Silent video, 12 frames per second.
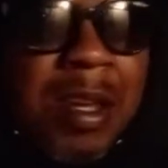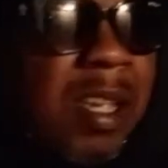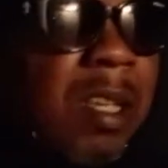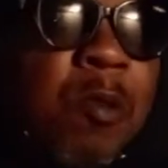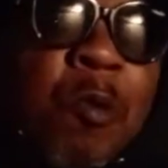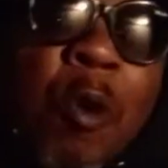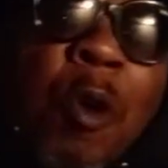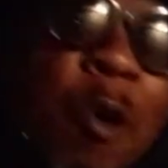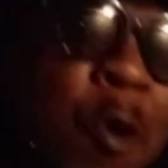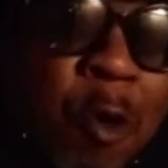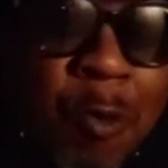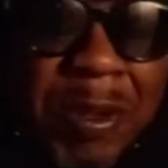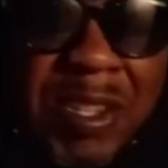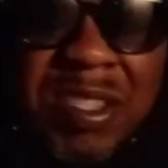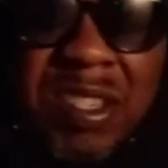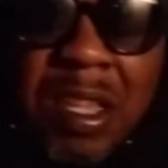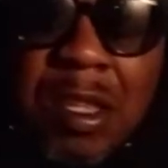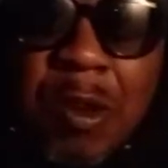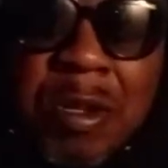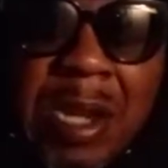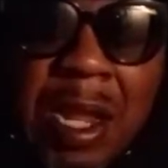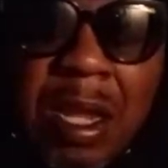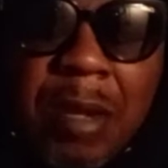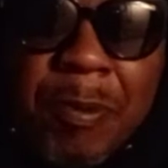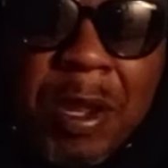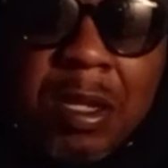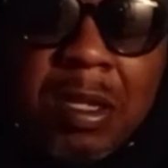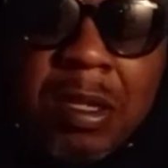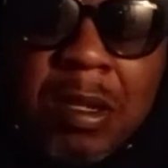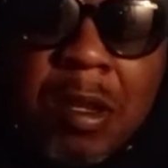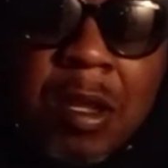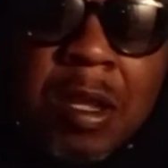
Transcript: Nigga, you always say your name, nigga.